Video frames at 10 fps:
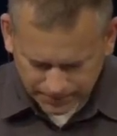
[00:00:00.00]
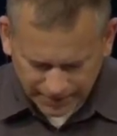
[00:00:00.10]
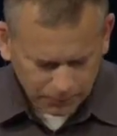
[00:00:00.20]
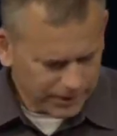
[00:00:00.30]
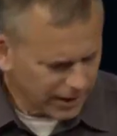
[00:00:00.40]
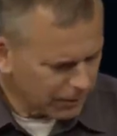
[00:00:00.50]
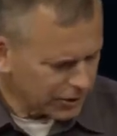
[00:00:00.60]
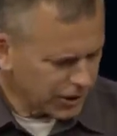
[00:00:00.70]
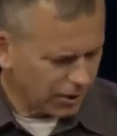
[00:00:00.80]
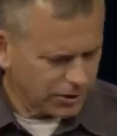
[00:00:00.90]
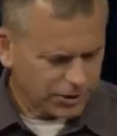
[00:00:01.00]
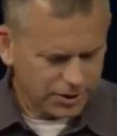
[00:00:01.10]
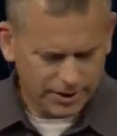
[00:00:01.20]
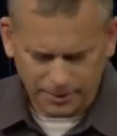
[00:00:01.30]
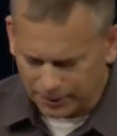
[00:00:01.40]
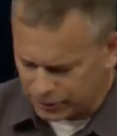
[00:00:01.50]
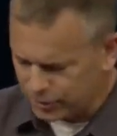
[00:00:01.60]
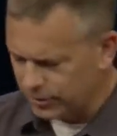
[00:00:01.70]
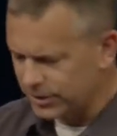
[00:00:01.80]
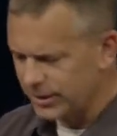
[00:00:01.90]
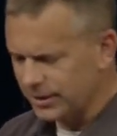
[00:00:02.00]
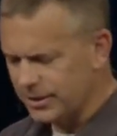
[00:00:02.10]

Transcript: And one thing I want to challenge us to think about too is this,